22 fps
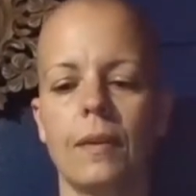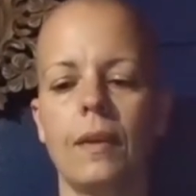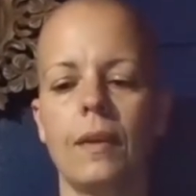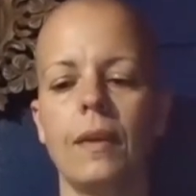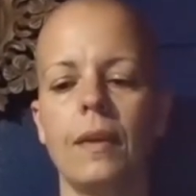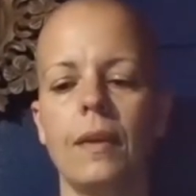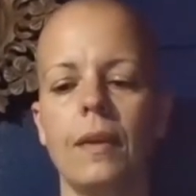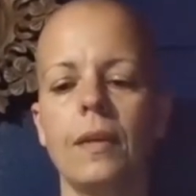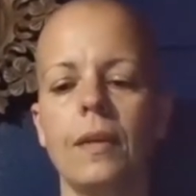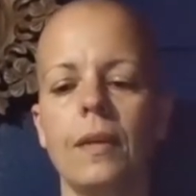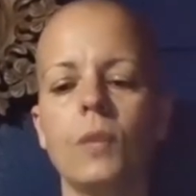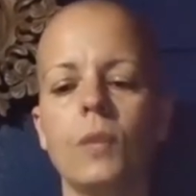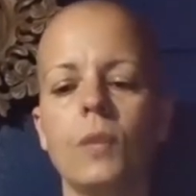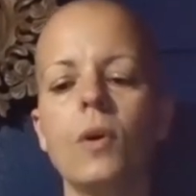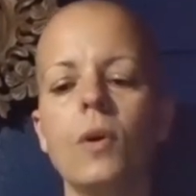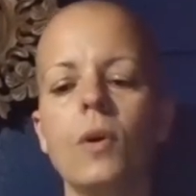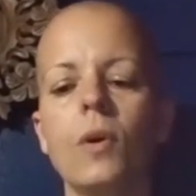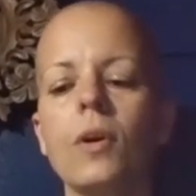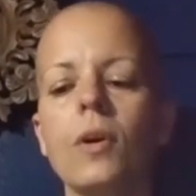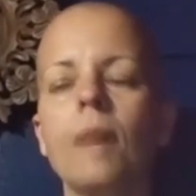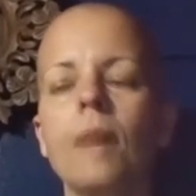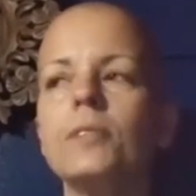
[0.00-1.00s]
He woke
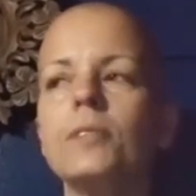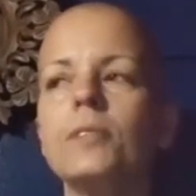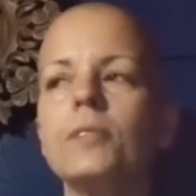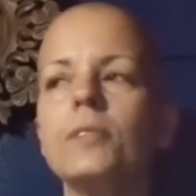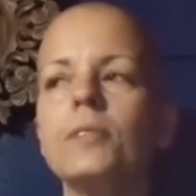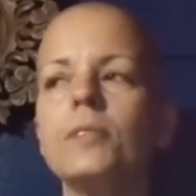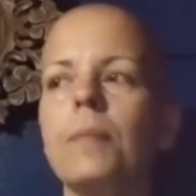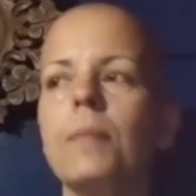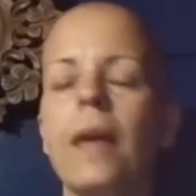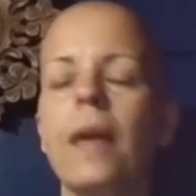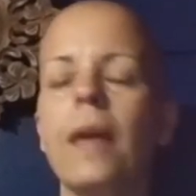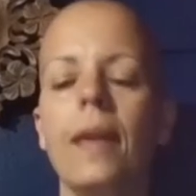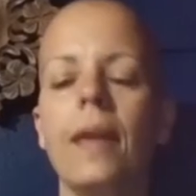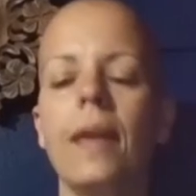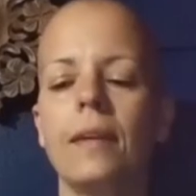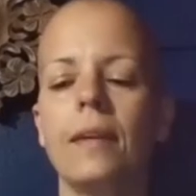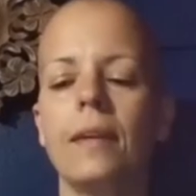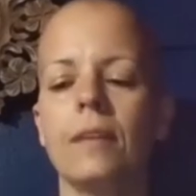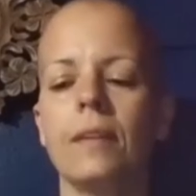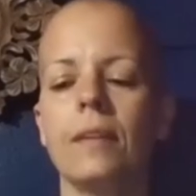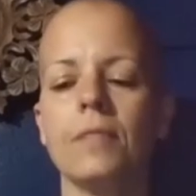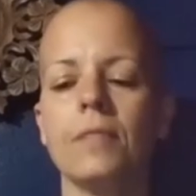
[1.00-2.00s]
up to the pain
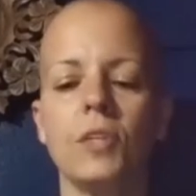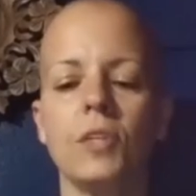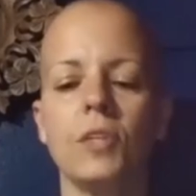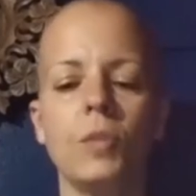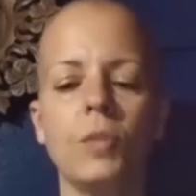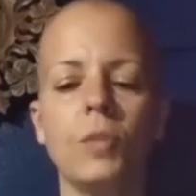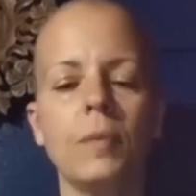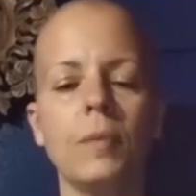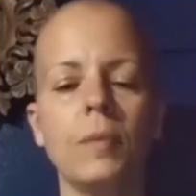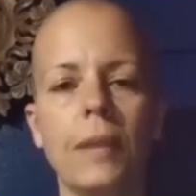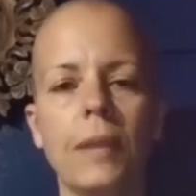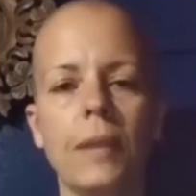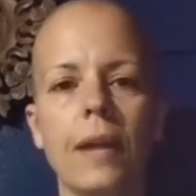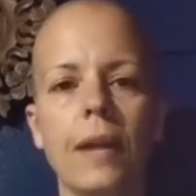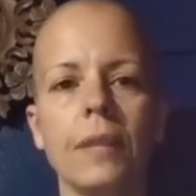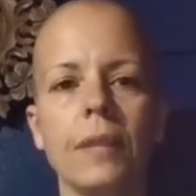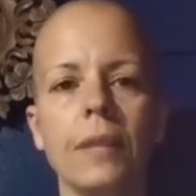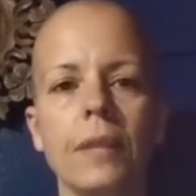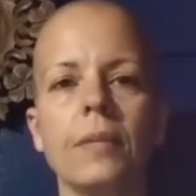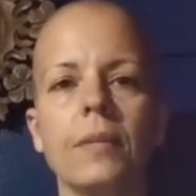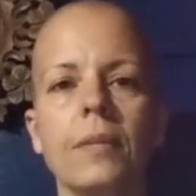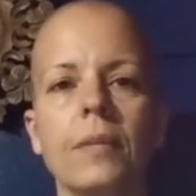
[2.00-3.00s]
of the human body
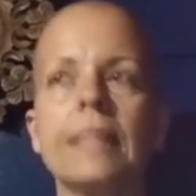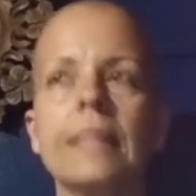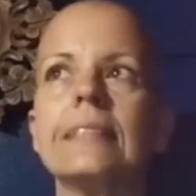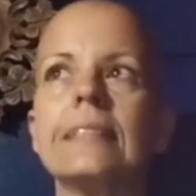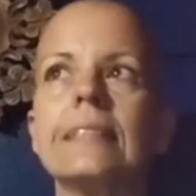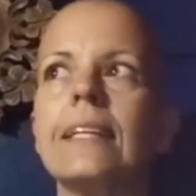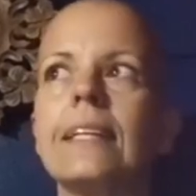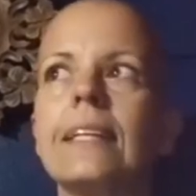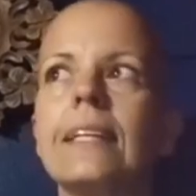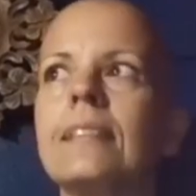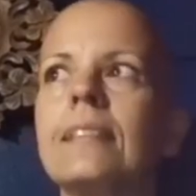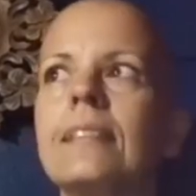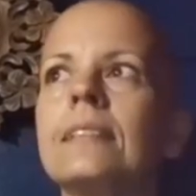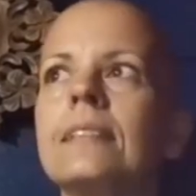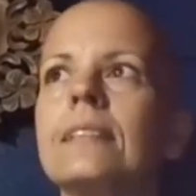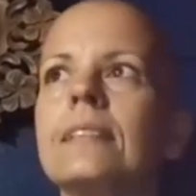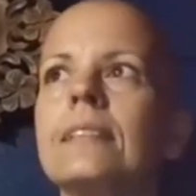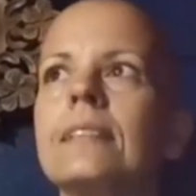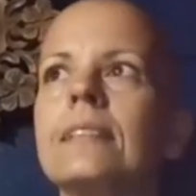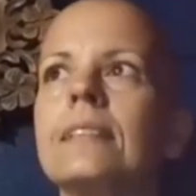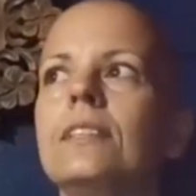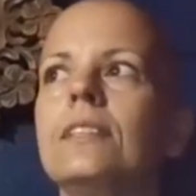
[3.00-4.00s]
with its
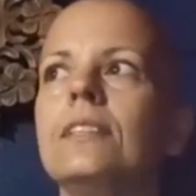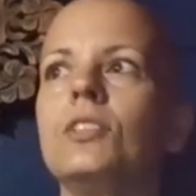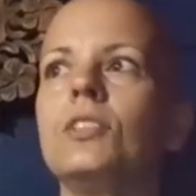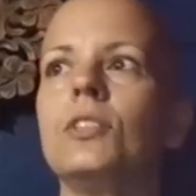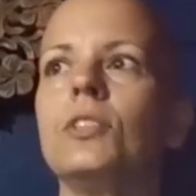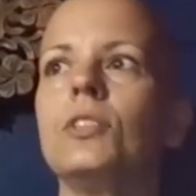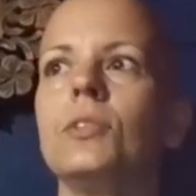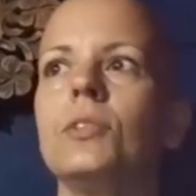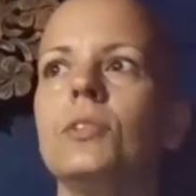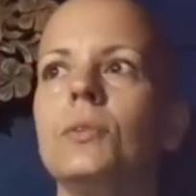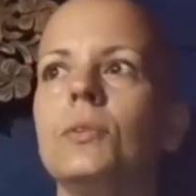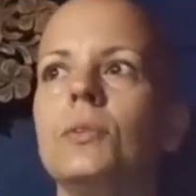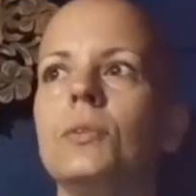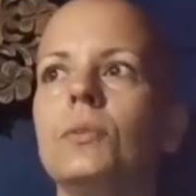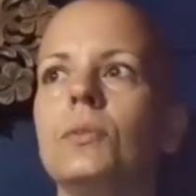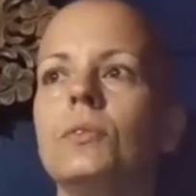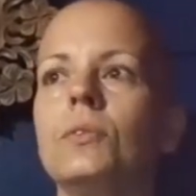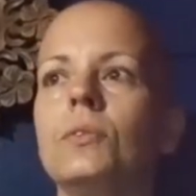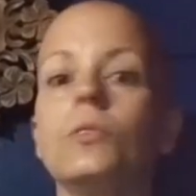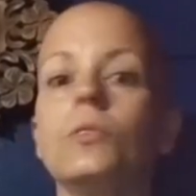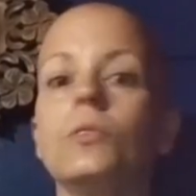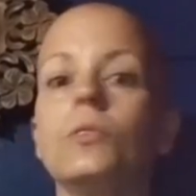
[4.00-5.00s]
tendencies
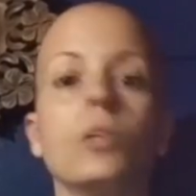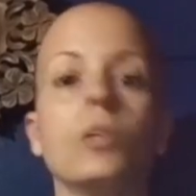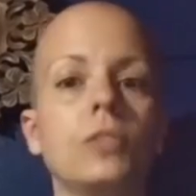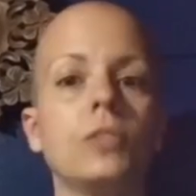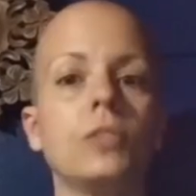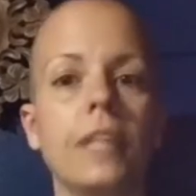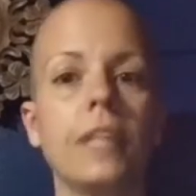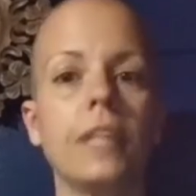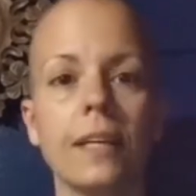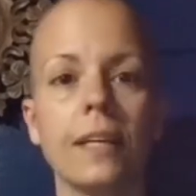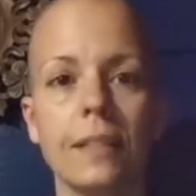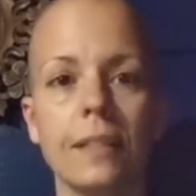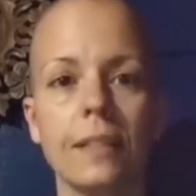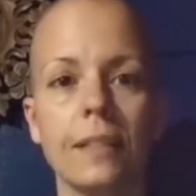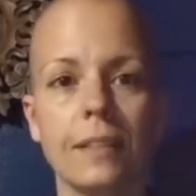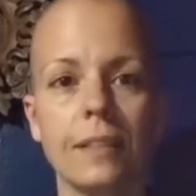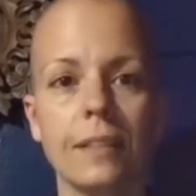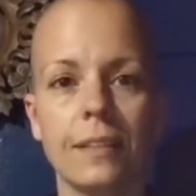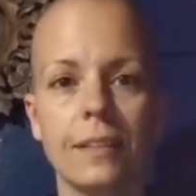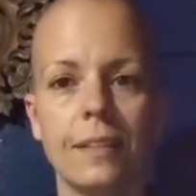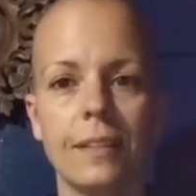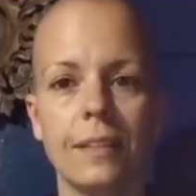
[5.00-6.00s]
to grow sick,
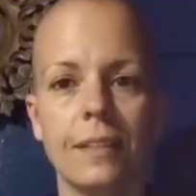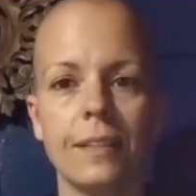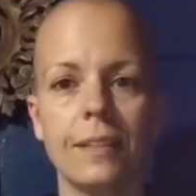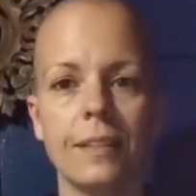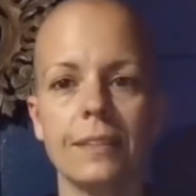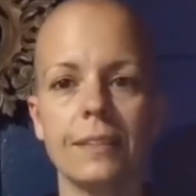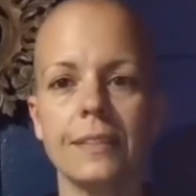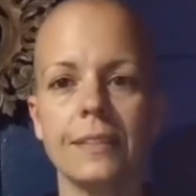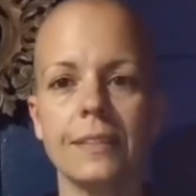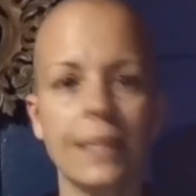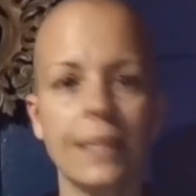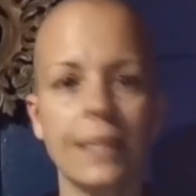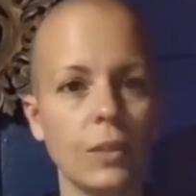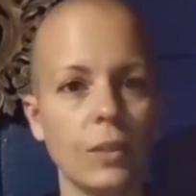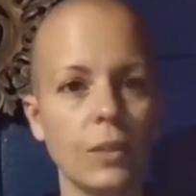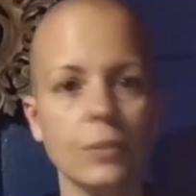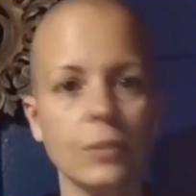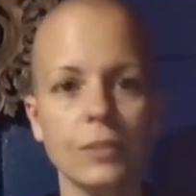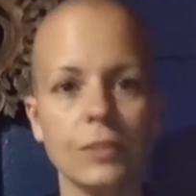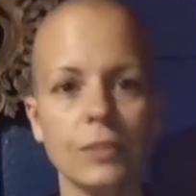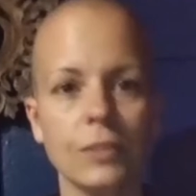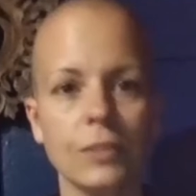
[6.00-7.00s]
get old,
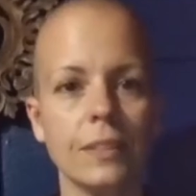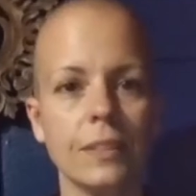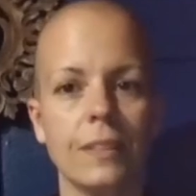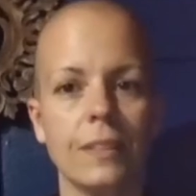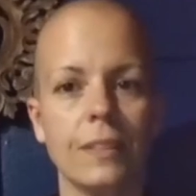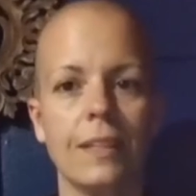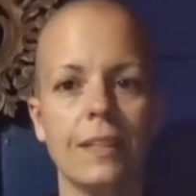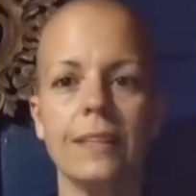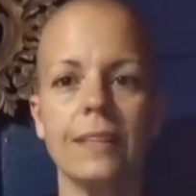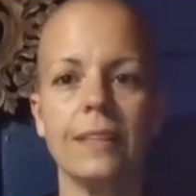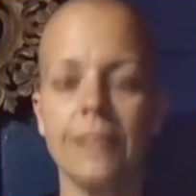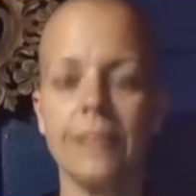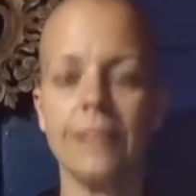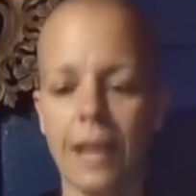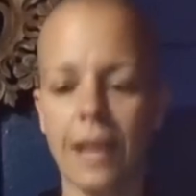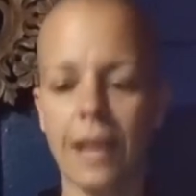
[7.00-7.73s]
and die.